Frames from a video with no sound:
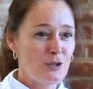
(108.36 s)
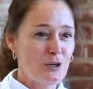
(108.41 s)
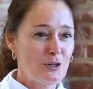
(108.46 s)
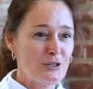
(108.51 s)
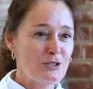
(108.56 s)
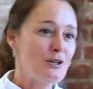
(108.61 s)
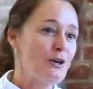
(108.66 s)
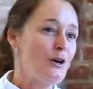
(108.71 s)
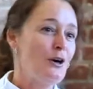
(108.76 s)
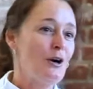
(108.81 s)

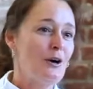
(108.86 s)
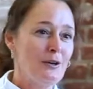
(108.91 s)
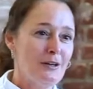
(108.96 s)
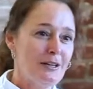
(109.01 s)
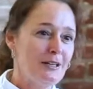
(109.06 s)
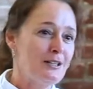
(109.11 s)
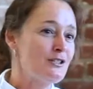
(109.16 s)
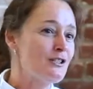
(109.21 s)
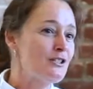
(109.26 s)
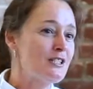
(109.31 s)
great
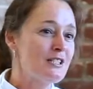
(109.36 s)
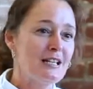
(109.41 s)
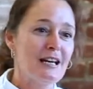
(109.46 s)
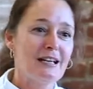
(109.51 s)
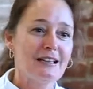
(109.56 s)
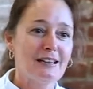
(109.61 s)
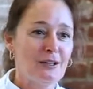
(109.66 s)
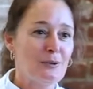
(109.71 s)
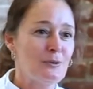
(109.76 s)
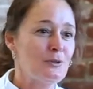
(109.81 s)
because all
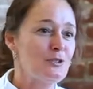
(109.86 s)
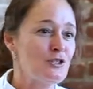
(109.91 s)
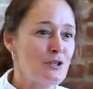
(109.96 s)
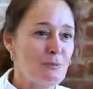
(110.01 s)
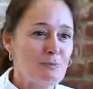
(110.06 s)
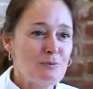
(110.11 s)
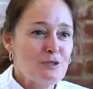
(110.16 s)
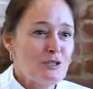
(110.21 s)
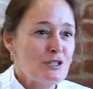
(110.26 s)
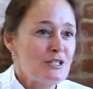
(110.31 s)
their friends
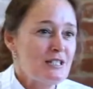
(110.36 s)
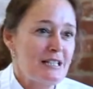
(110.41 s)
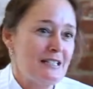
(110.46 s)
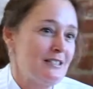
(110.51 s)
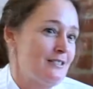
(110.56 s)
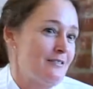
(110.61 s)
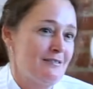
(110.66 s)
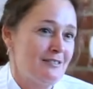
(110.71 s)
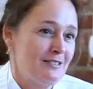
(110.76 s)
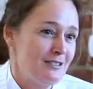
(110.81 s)
come in to
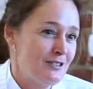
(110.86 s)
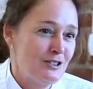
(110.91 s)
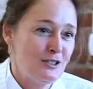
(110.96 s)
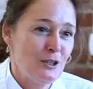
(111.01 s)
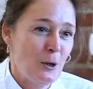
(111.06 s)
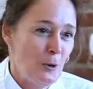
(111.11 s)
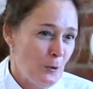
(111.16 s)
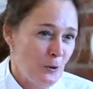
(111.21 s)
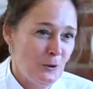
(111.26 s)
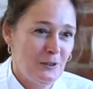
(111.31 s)
support them,
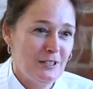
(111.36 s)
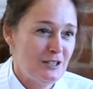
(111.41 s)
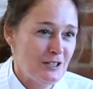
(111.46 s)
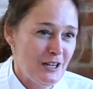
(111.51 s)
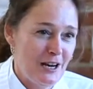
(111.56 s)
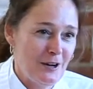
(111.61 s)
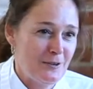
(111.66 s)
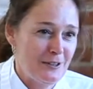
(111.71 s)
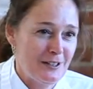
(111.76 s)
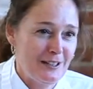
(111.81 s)
my
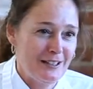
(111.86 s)
friends